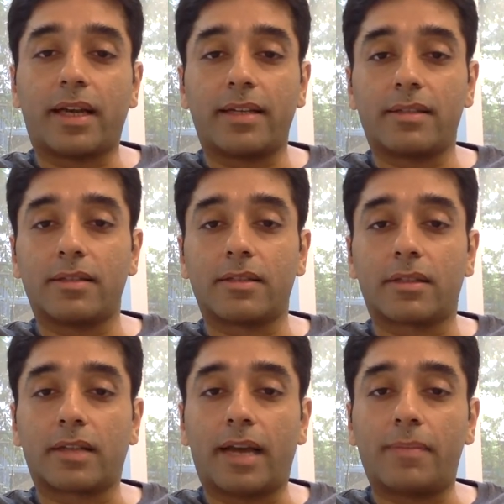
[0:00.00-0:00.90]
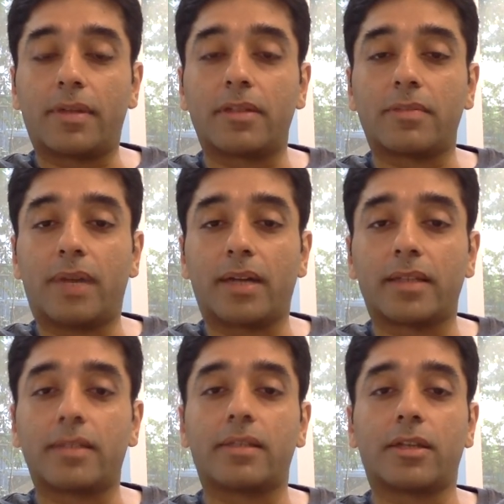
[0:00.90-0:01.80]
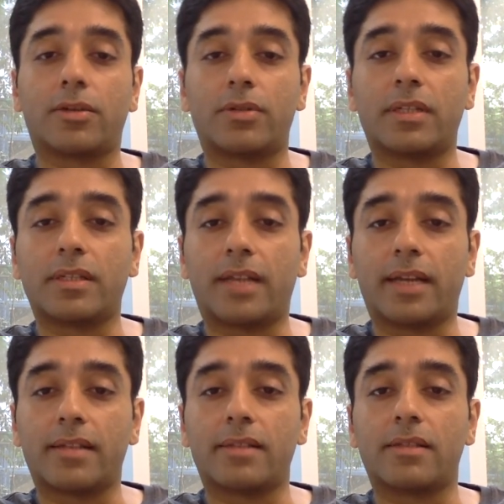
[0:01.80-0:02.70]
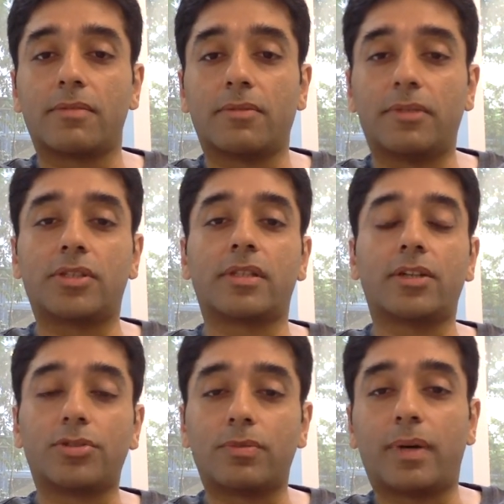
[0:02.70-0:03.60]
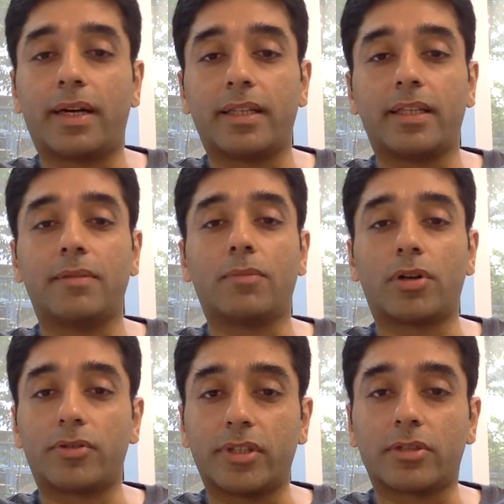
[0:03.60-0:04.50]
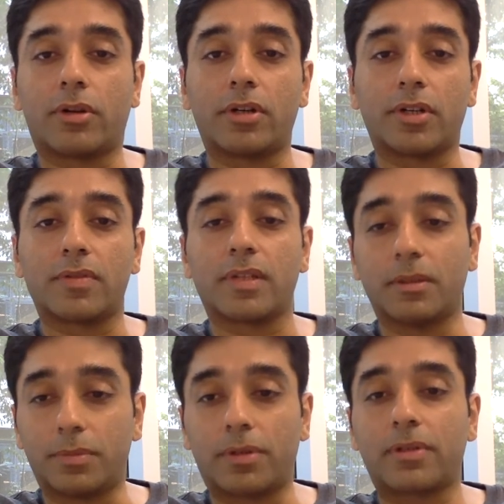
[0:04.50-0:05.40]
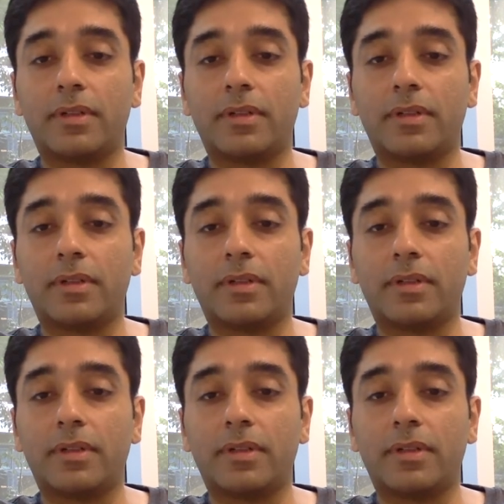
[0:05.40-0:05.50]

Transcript: license, Capitals Market Securities License, which is issued by the Monetary Authority of Singapore.